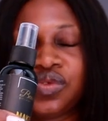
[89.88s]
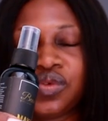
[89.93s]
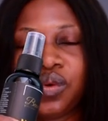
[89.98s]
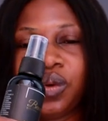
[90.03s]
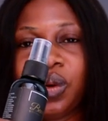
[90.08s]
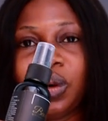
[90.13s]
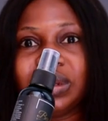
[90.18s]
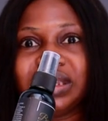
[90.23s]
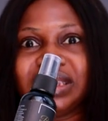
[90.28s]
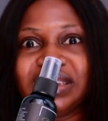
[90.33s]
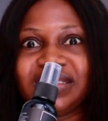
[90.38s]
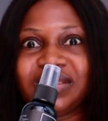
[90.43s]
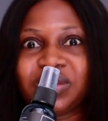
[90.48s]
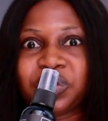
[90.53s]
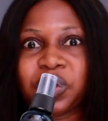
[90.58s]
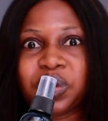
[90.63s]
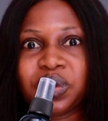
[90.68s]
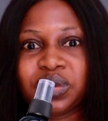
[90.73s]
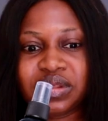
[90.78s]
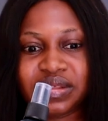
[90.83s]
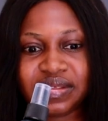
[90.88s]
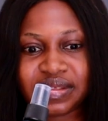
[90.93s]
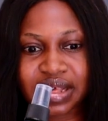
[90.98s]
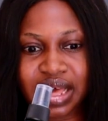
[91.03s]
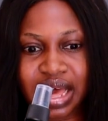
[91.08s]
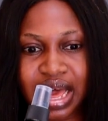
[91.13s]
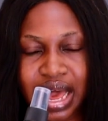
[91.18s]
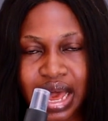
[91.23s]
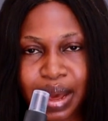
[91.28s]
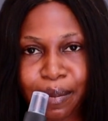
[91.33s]
so all these ones
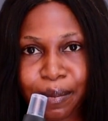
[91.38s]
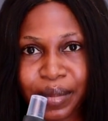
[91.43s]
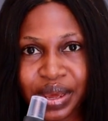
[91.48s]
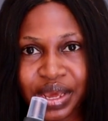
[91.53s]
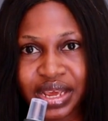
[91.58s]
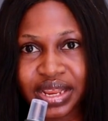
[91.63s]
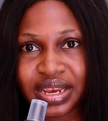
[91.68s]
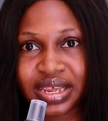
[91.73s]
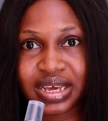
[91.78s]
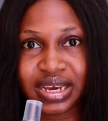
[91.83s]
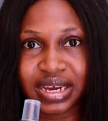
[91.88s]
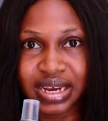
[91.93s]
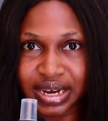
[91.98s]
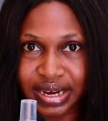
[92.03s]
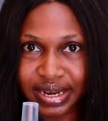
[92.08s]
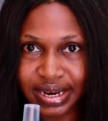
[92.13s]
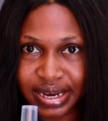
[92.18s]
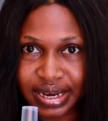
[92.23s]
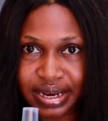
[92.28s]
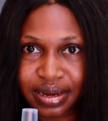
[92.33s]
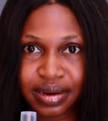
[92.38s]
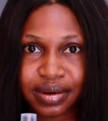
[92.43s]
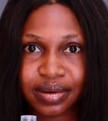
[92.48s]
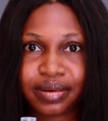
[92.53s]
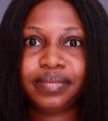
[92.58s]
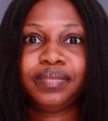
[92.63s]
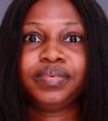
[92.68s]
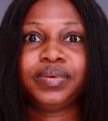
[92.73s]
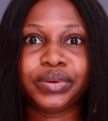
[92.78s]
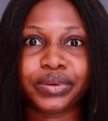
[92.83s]
are made in ghana
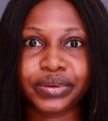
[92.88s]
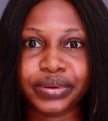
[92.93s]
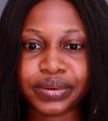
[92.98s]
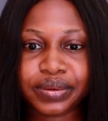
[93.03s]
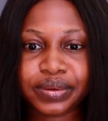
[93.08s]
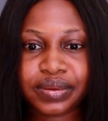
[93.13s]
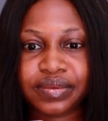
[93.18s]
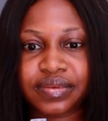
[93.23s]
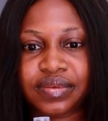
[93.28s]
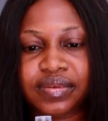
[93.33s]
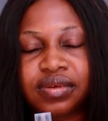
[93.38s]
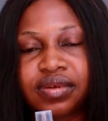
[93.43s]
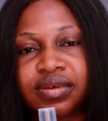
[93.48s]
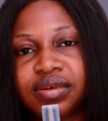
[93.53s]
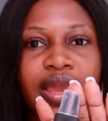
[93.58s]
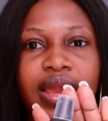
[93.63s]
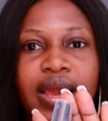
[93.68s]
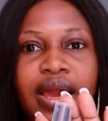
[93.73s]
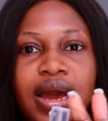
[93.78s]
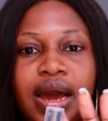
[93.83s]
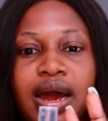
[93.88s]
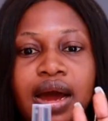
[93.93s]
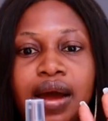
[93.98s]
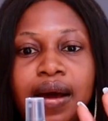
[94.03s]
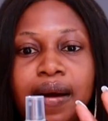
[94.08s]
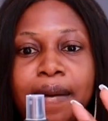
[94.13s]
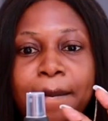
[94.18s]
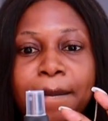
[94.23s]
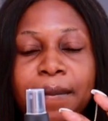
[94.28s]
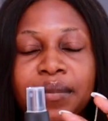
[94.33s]
product
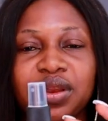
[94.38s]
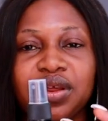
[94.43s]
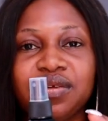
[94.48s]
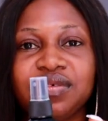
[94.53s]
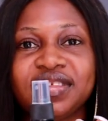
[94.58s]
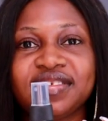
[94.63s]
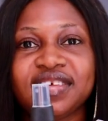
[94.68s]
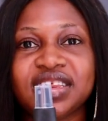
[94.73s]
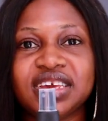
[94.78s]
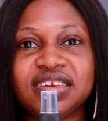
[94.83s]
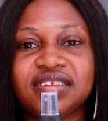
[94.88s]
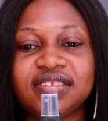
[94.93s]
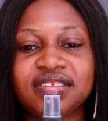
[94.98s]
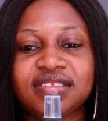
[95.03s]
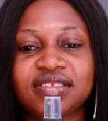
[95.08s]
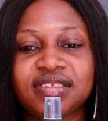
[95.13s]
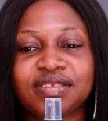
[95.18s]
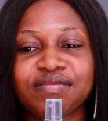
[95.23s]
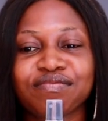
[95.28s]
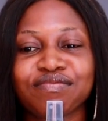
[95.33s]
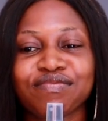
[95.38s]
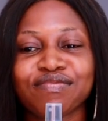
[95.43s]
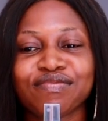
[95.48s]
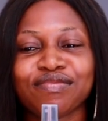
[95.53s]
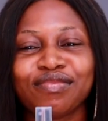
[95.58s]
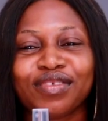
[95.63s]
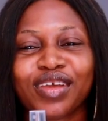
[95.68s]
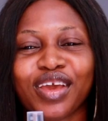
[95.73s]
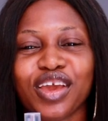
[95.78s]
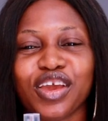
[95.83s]
um, the reason is
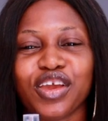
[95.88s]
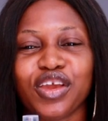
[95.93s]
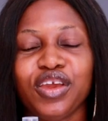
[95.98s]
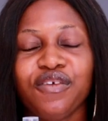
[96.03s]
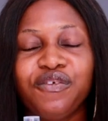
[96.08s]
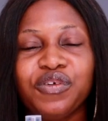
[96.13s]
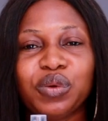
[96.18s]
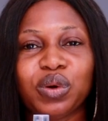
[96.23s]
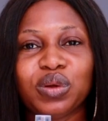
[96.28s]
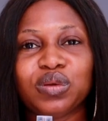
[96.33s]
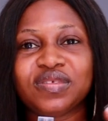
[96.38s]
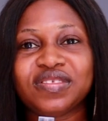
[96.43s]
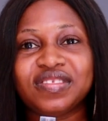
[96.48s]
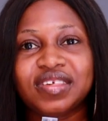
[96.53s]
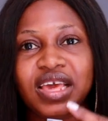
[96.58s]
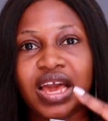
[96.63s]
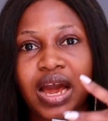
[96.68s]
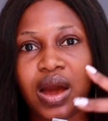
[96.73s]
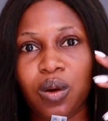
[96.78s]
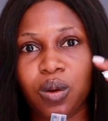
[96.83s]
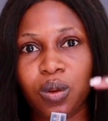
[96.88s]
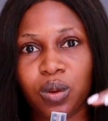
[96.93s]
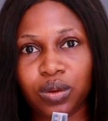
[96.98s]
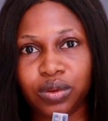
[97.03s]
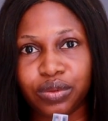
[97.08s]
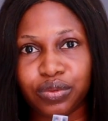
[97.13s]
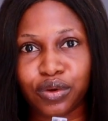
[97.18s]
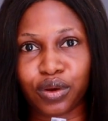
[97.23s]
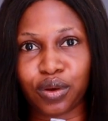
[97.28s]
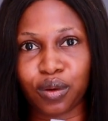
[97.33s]
if you want to see how
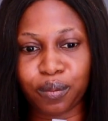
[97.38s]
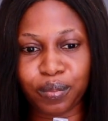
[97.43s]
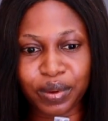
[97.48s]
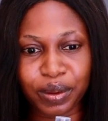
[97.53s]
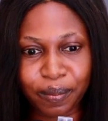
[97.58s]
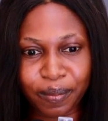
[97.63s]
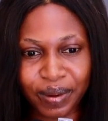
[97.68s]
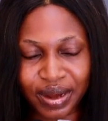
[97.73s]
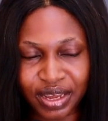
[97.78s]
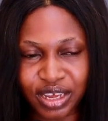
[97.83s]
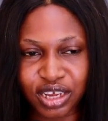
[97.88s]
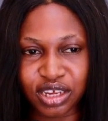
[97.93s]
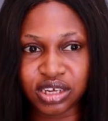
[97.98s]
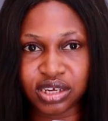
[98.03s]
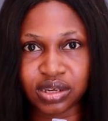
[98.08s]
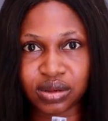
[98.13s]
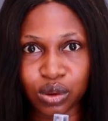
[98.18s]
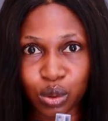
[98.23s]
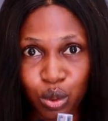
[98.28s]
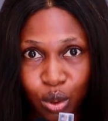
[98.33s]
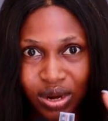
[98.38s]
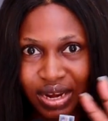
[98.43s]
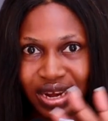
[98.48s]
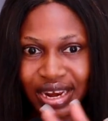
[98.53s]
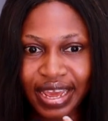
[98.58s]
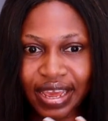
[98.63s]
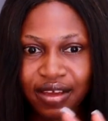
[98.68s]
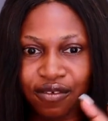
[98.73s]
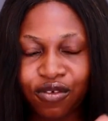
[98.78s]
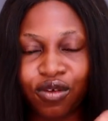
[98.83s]
the complete package look
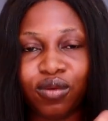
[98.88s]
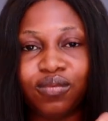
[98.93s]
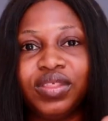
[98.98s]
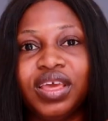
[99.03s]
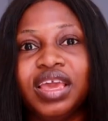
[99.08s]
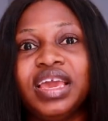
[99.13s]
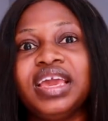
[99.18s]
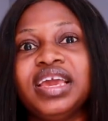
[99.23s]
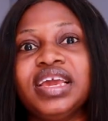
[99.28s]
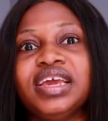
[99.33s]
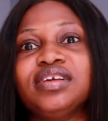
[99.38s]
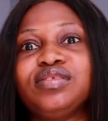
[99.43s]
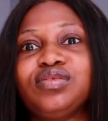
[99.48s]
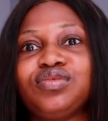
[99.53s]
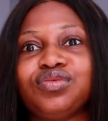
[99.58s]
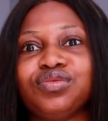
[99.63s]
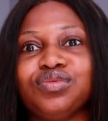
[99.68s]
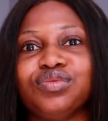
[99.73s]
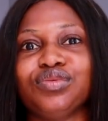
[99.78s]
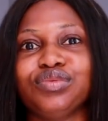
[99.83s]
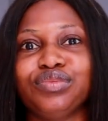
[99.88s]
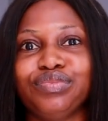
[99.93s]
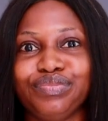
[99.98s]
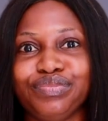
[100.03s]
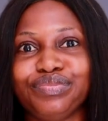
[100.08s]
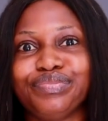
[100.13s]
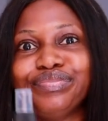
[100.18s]
like from the a to